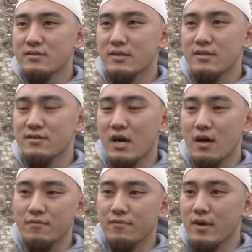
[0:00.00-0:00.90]
didn't
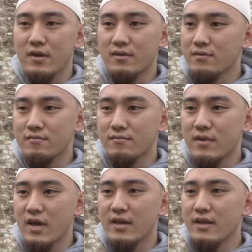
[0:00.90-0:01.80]
have
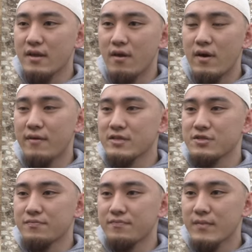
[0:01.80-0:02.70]
any
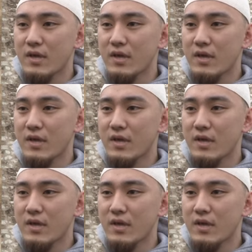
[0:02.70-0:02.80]
religion.